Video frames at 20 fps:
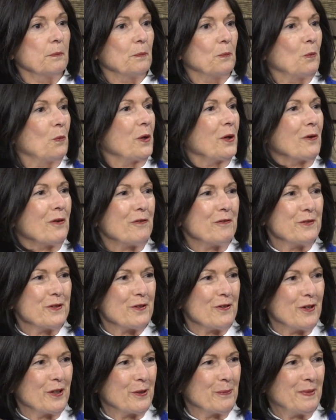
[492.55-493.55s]
we often
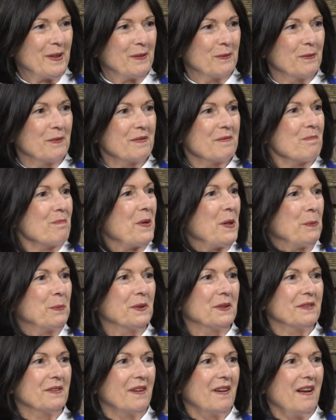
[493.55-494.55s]
talk about
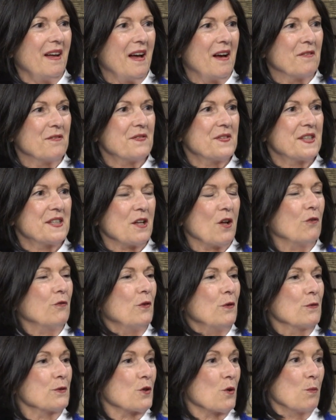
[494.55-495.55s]
people have cell
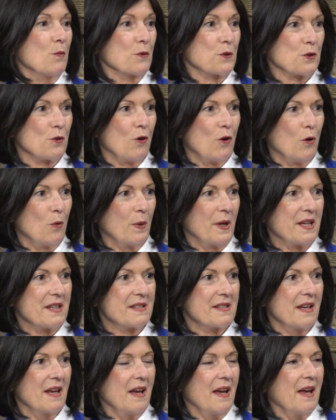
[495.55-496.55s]
phones almost
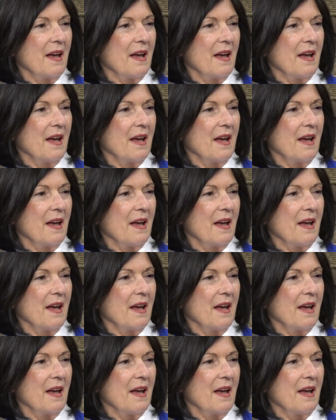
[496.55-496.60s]
always.